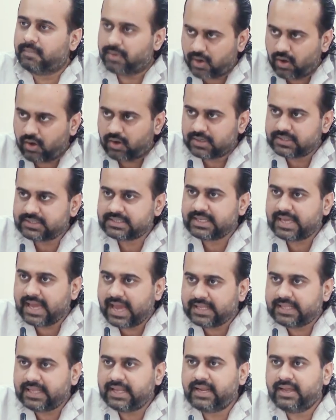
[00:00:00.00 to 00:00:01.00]
Because
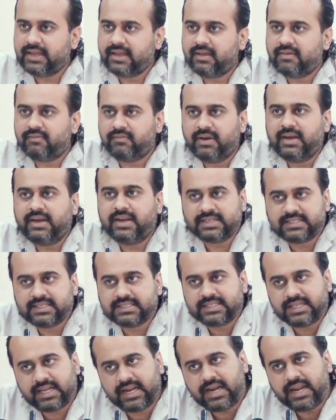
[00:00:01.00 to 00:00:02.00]
gathering will
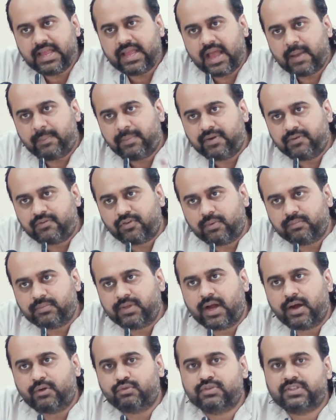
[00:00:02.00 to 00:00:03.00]
necessarily happen from
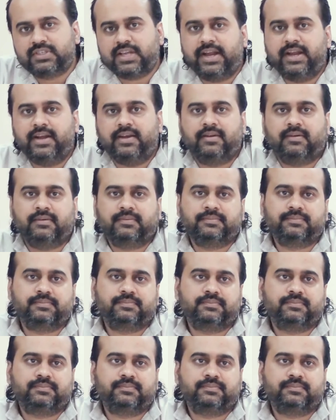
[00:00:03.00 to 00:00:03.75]
the outside.